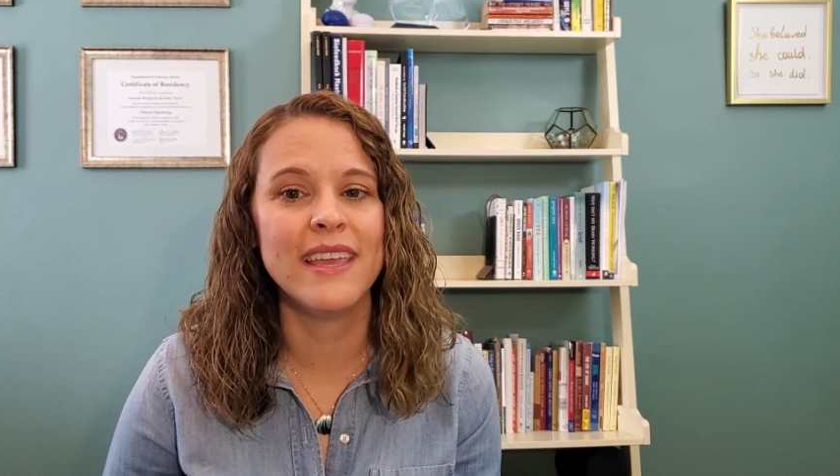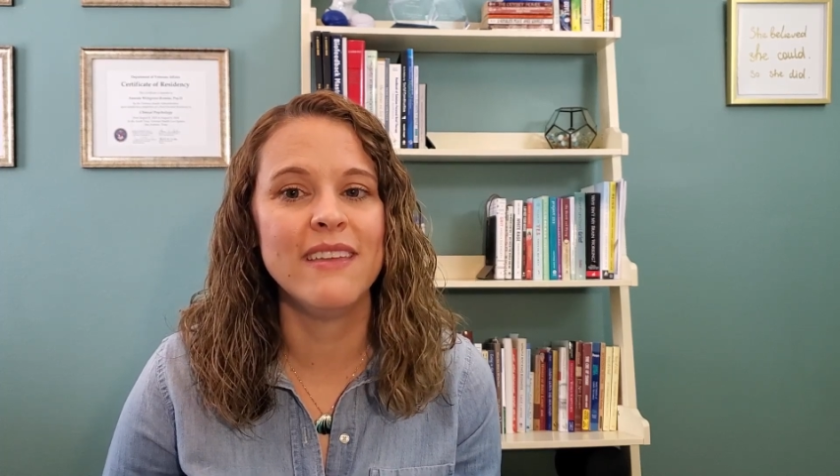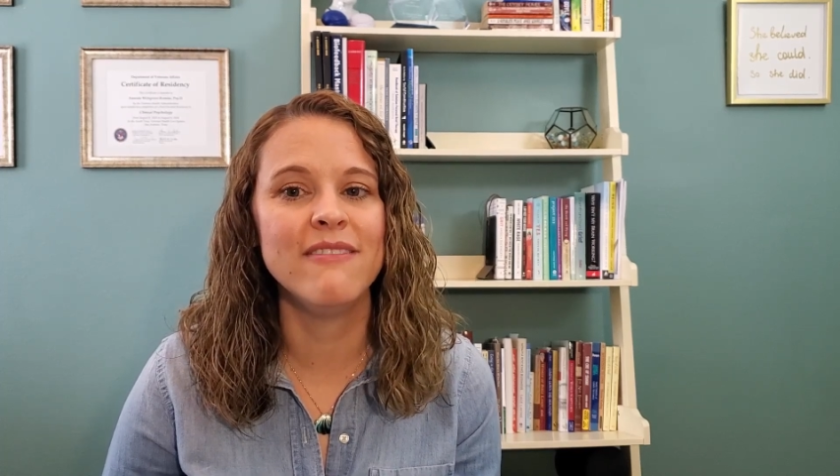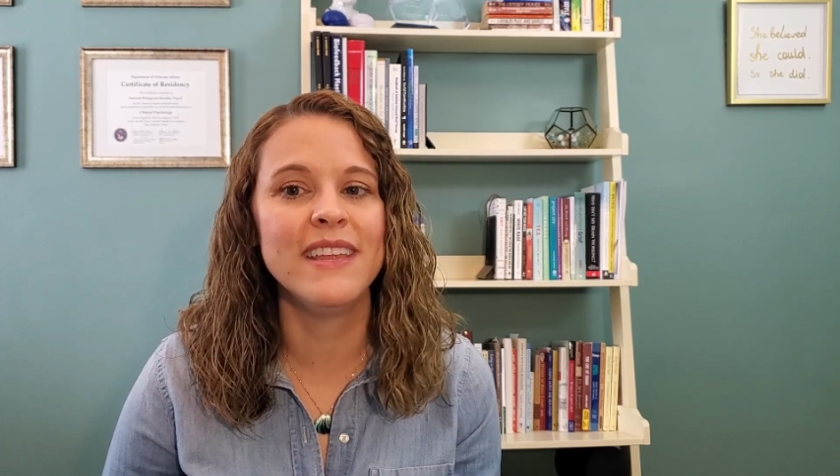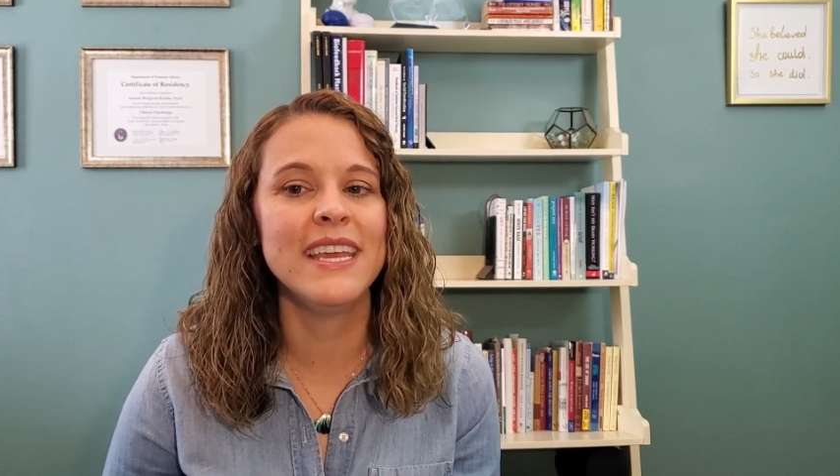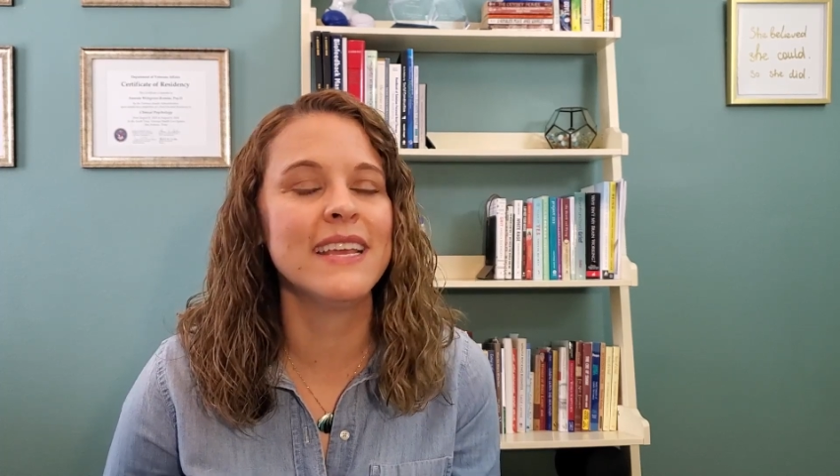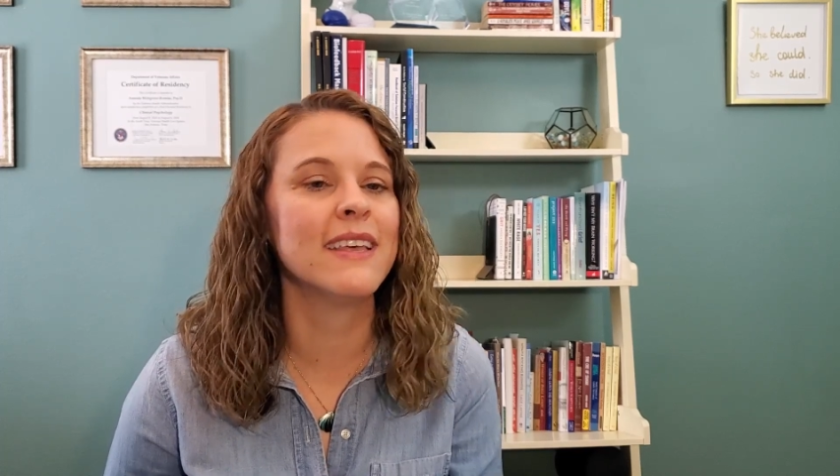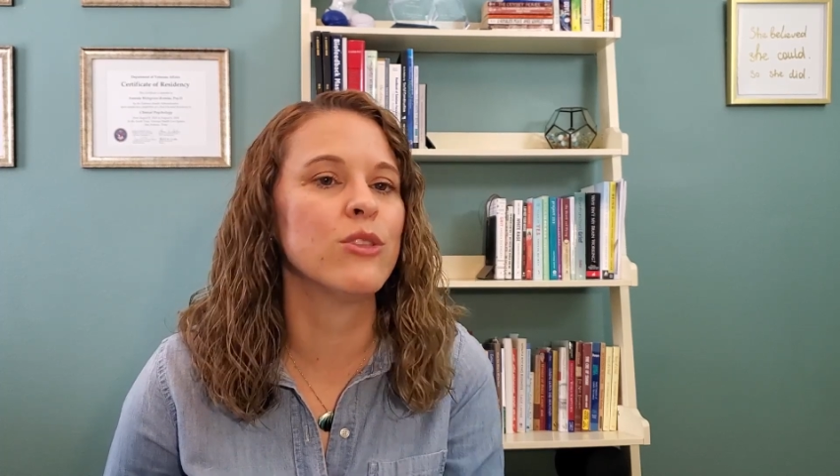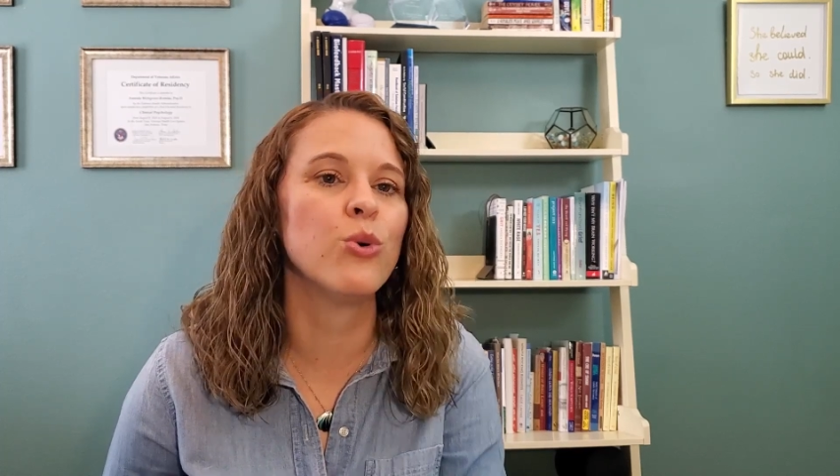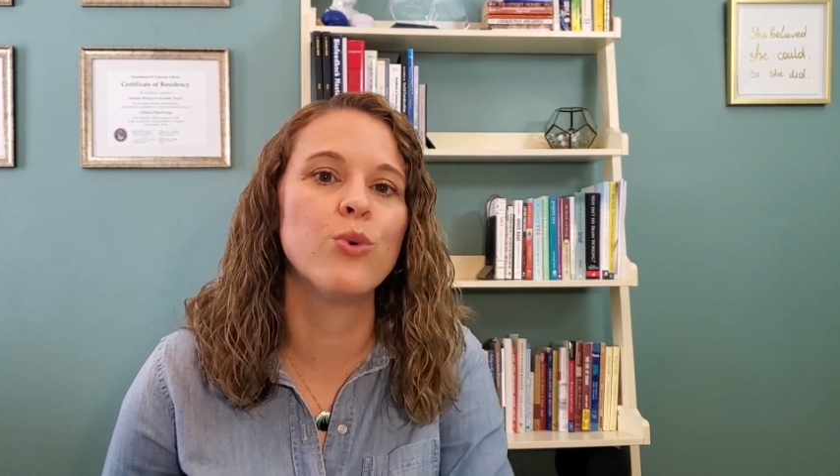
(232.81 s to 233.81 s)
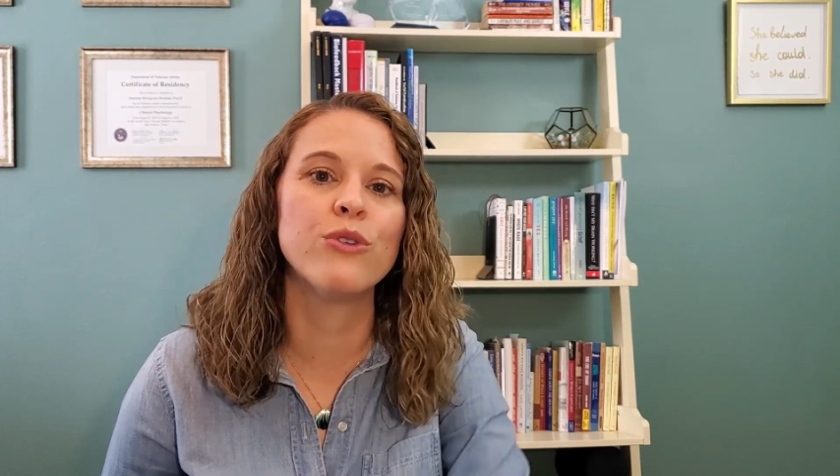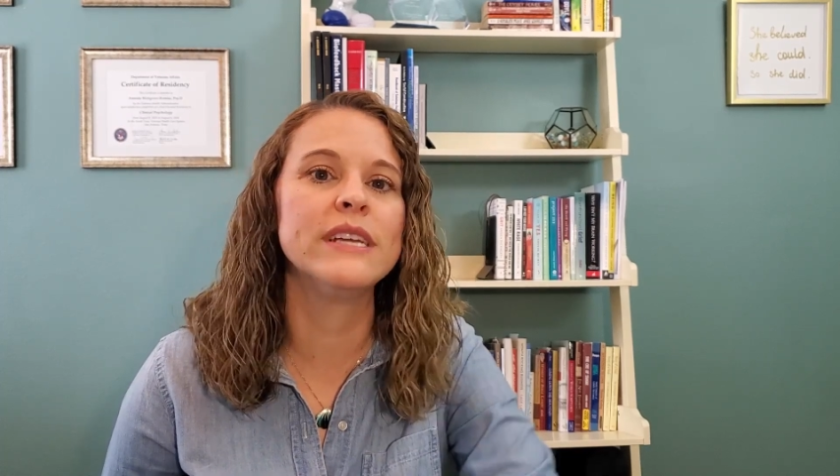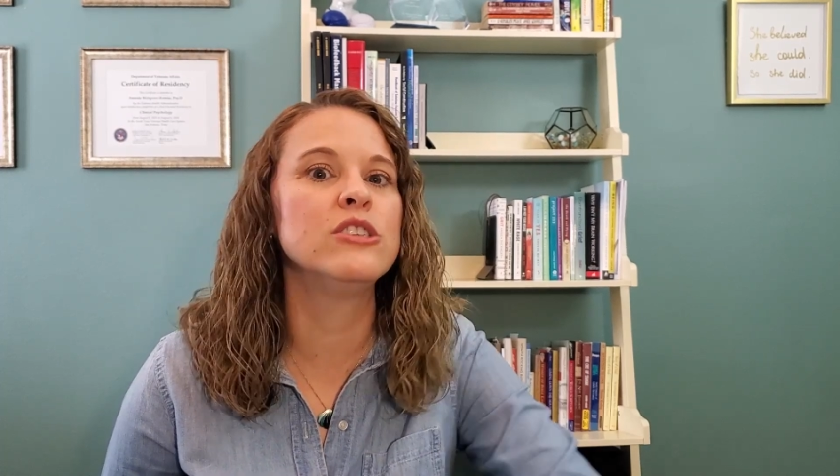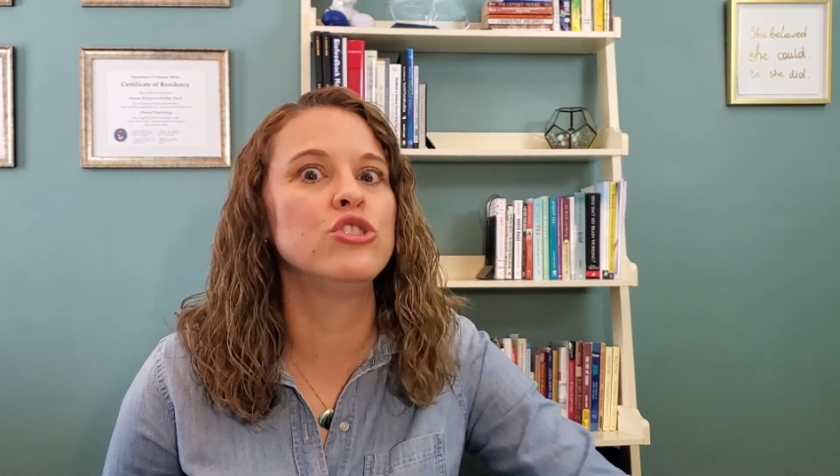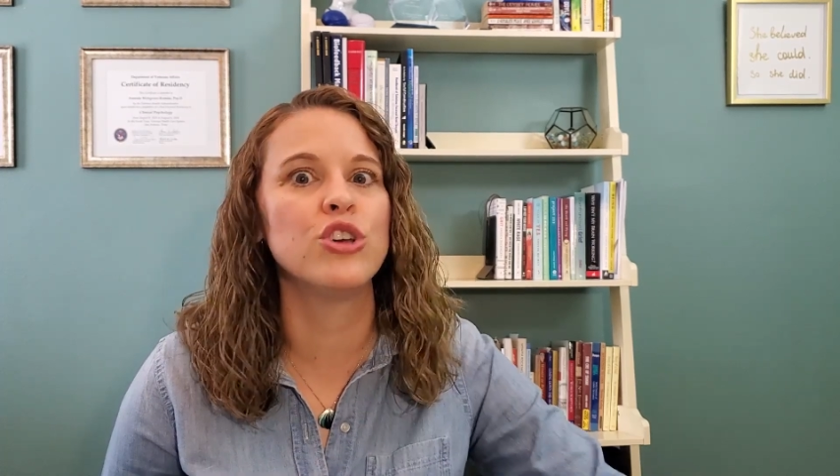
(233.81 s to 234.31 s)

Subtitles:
evening that the worries